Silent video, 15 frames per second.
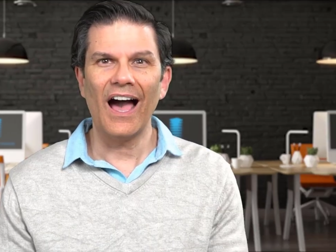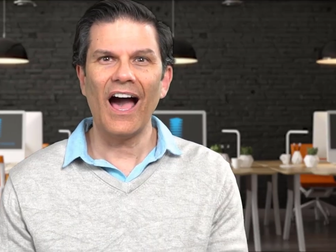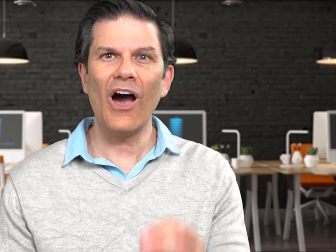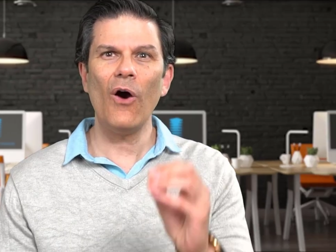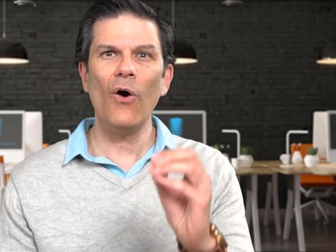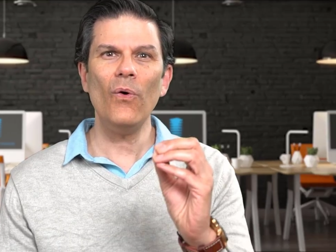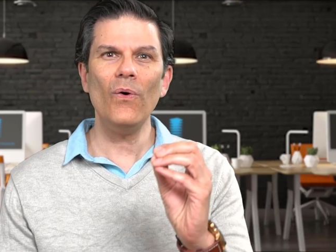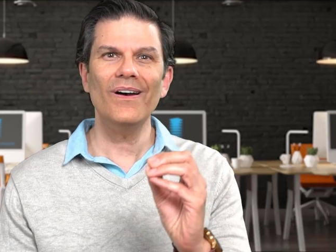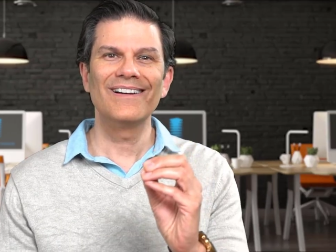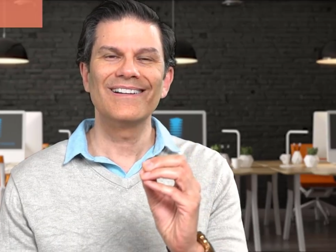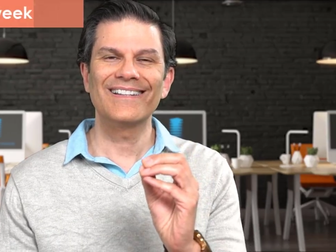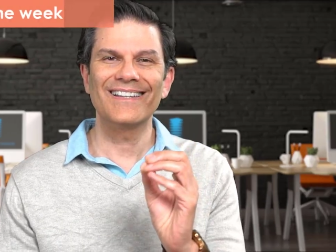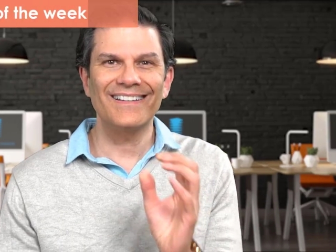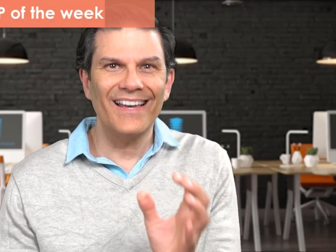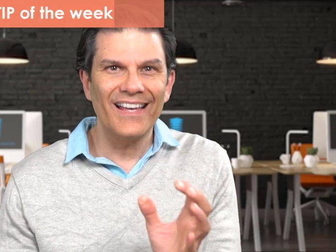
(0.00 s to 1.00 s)
how
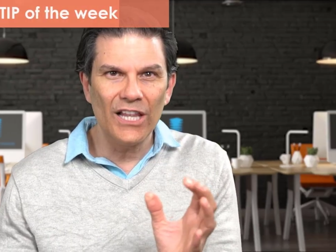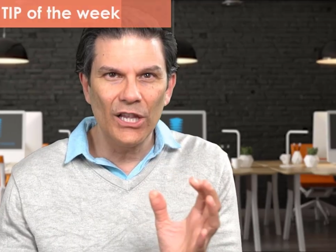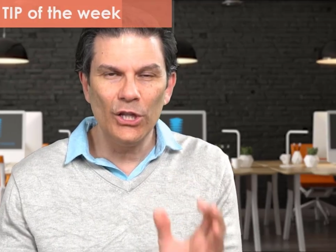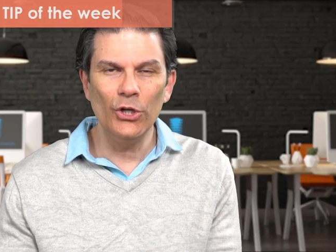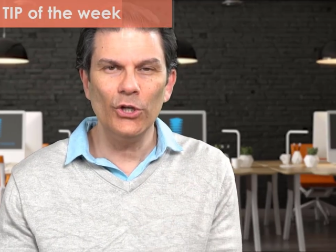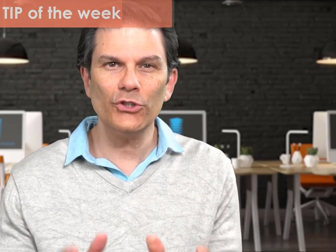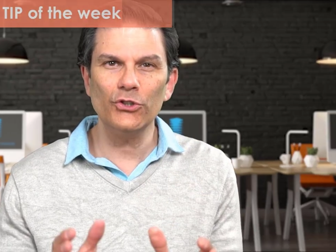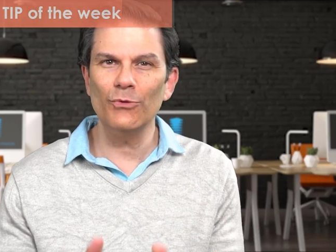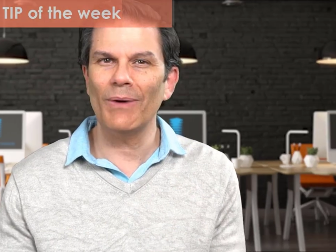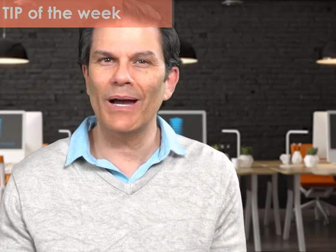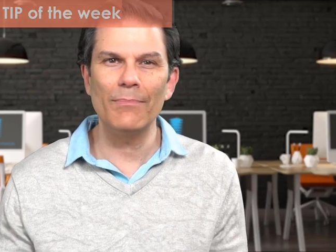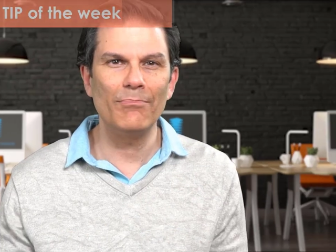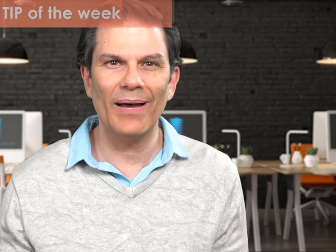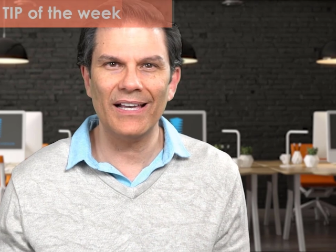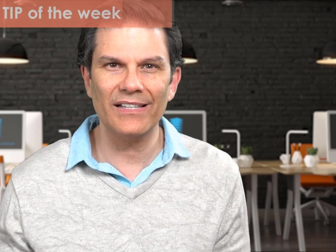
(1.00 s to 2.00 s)
can I look to
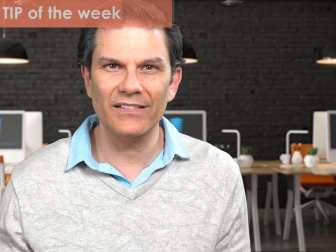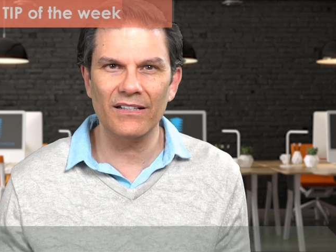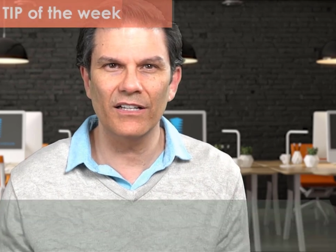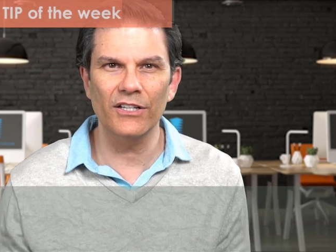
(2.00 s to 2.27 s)
my past